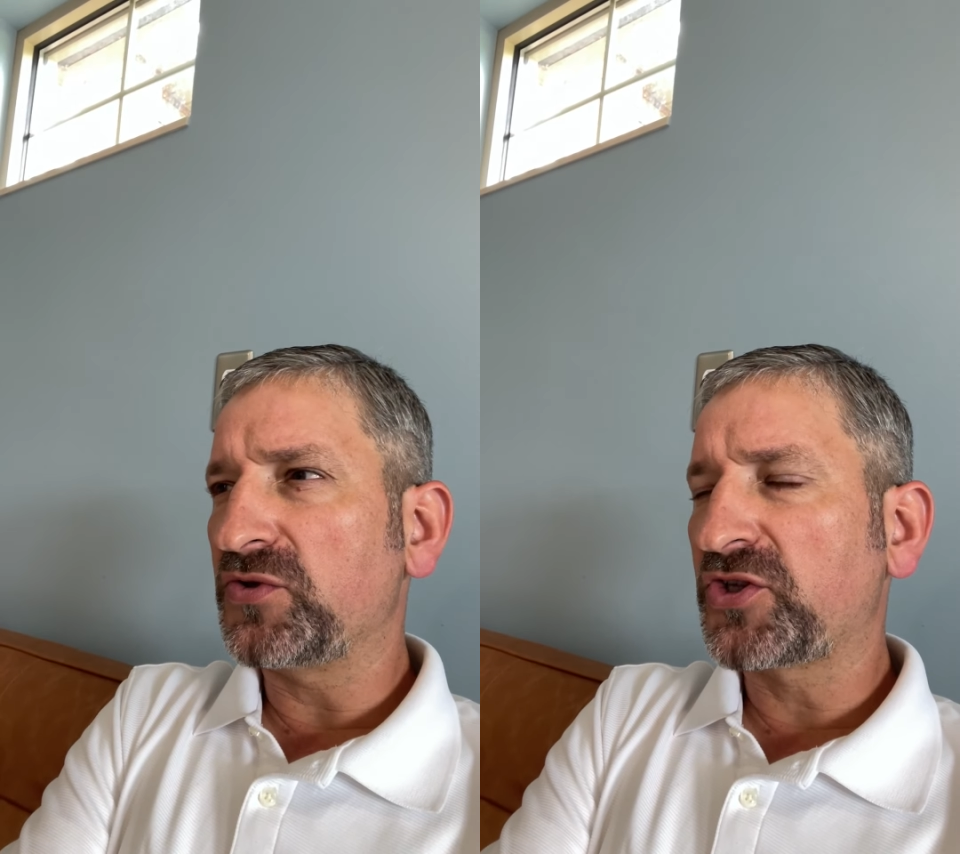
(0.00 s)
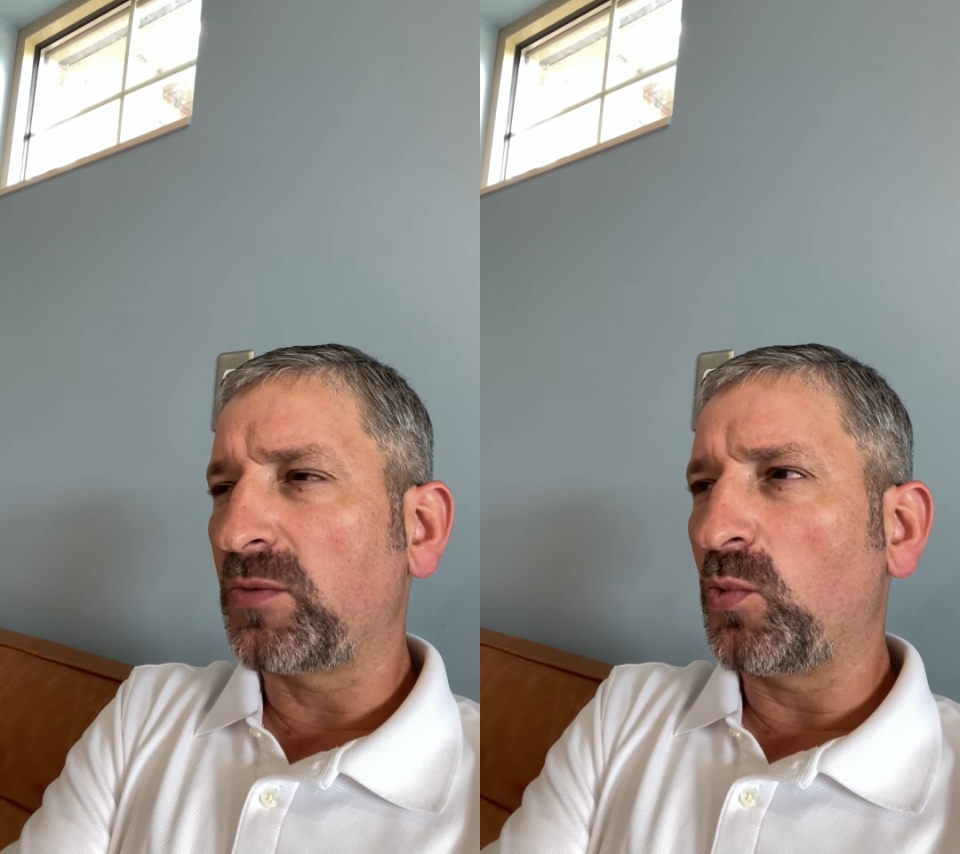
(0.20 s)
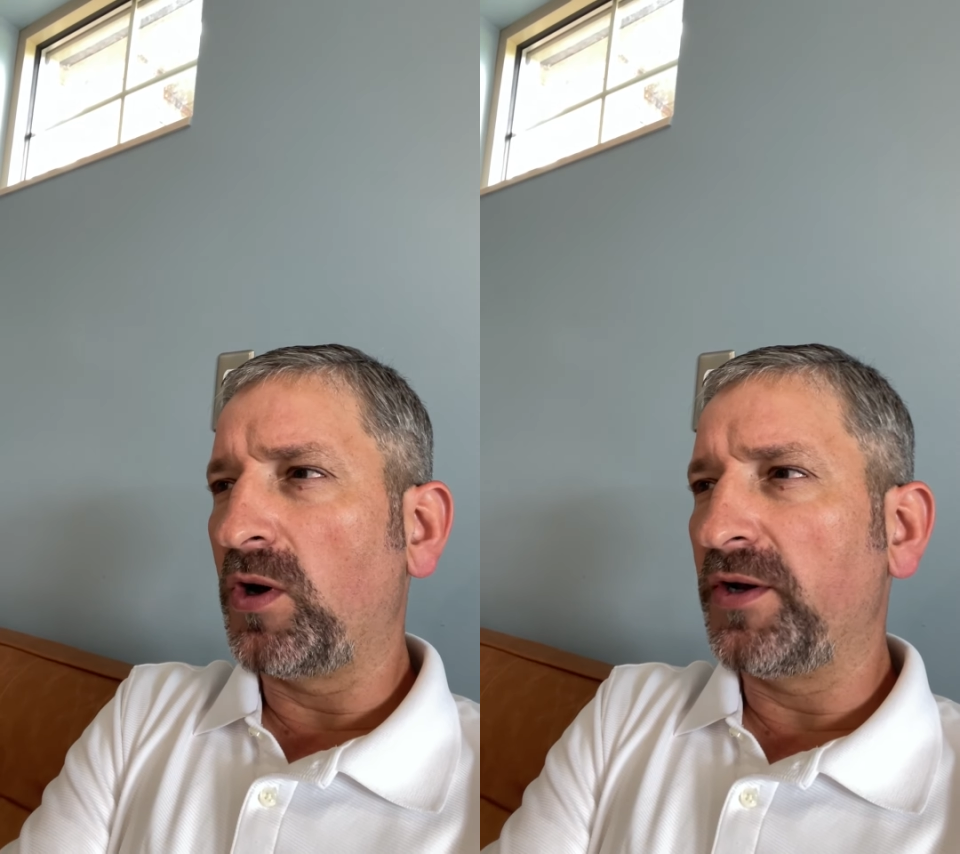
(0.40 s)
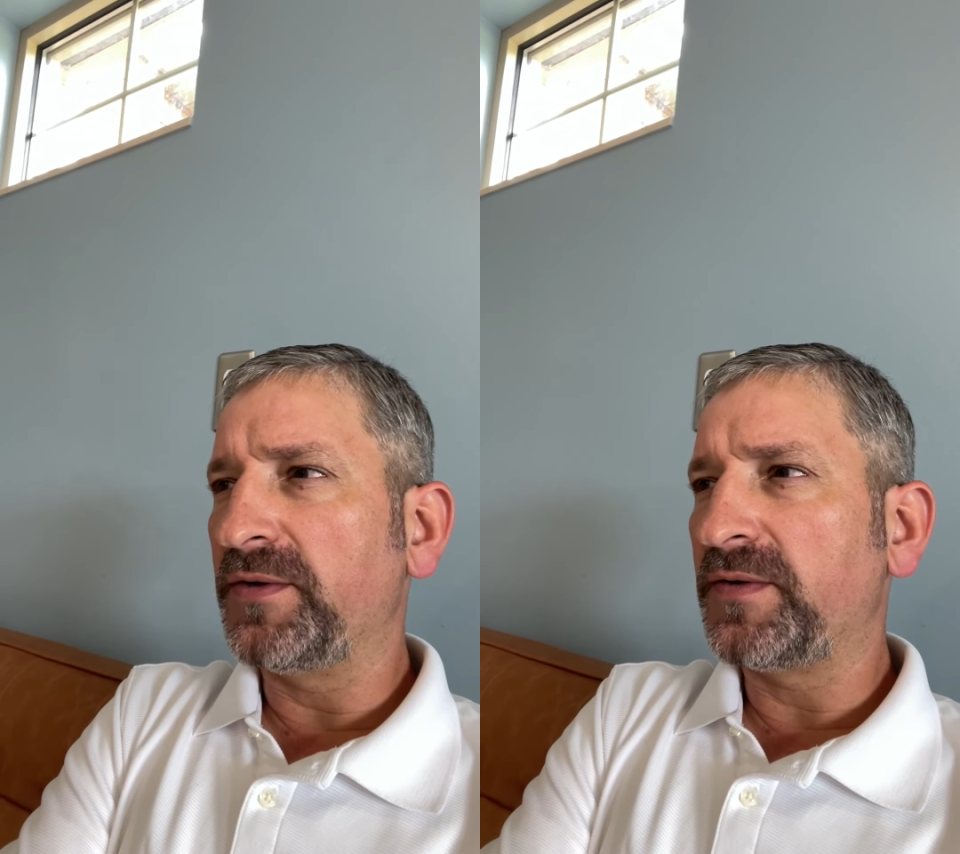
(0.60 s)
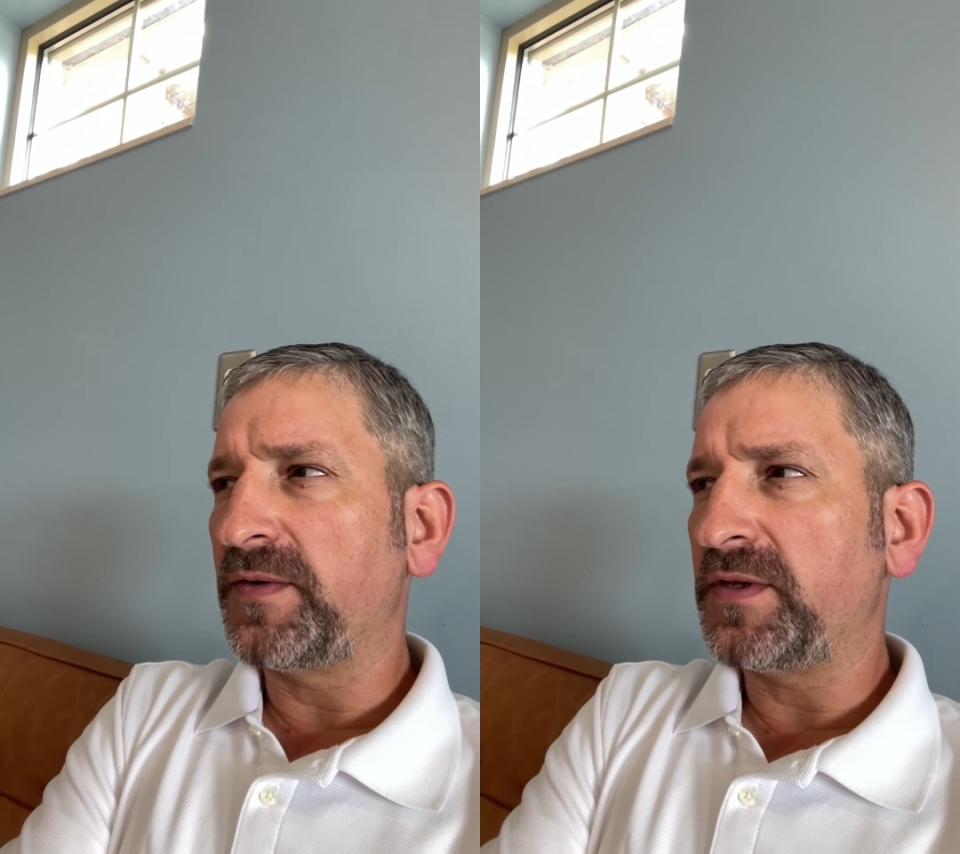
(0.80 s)

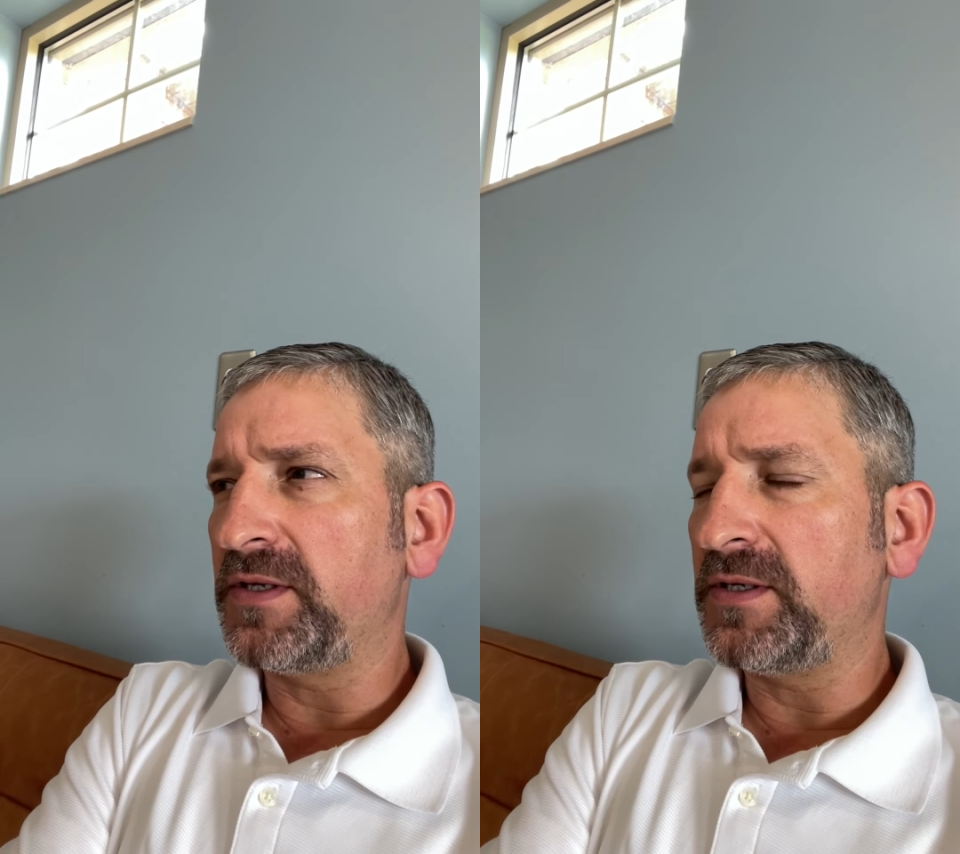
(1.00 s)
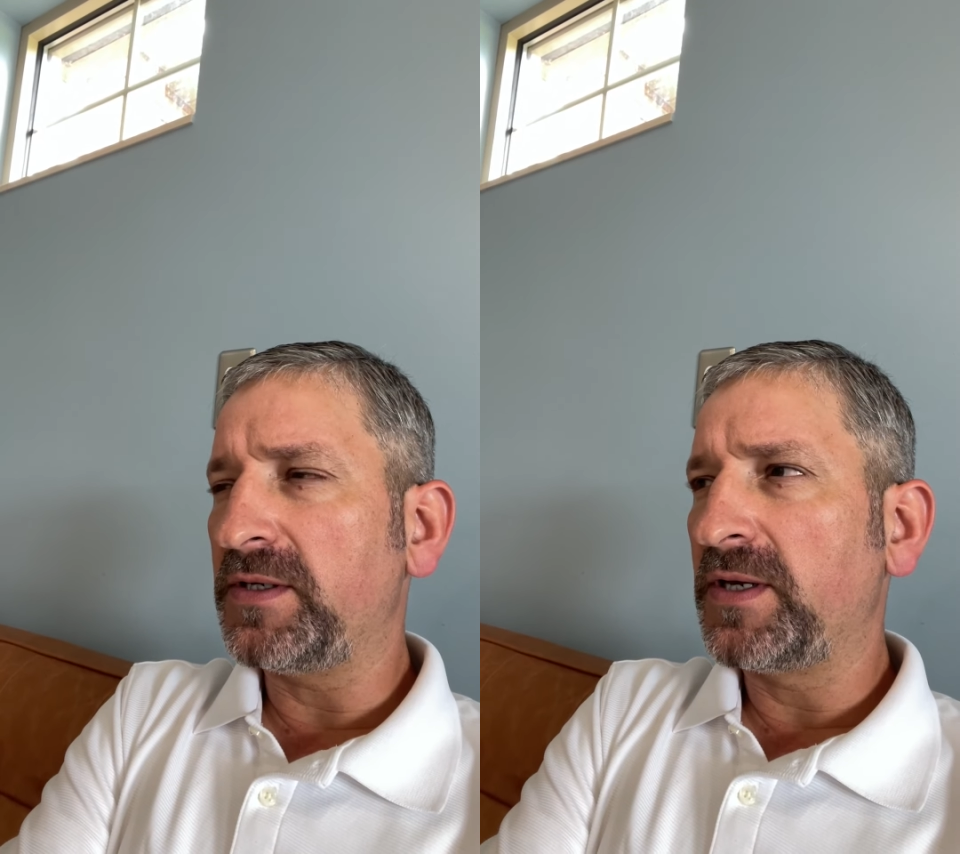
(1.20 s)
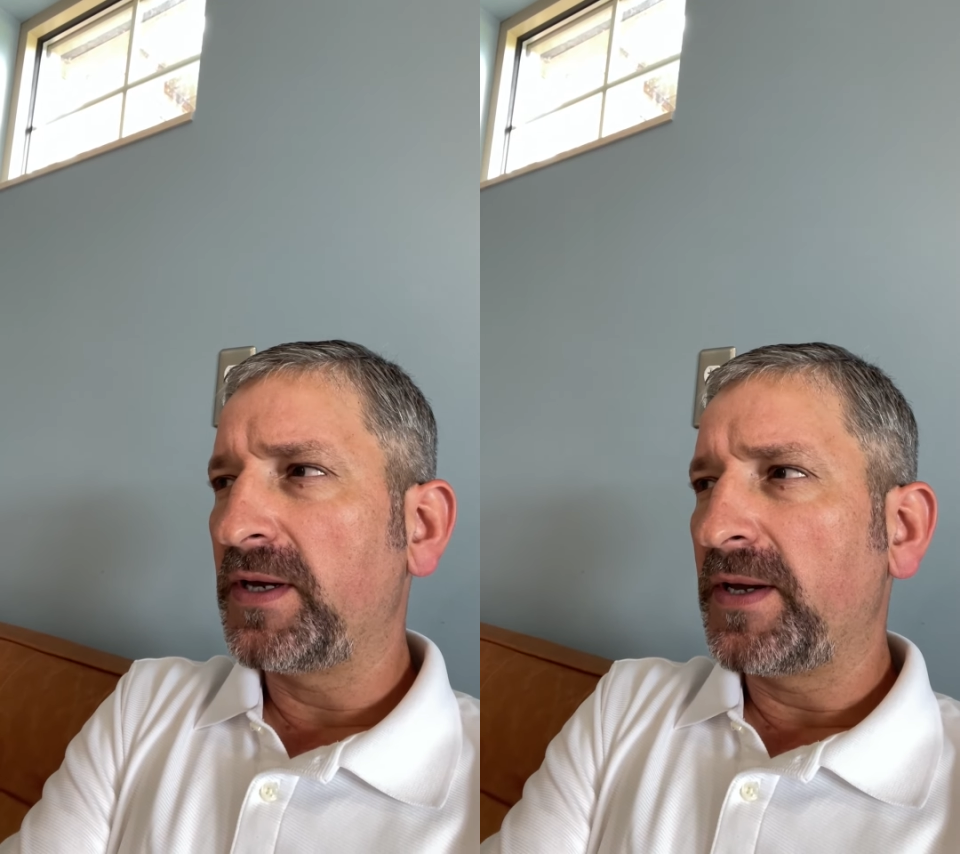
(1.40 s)
someone the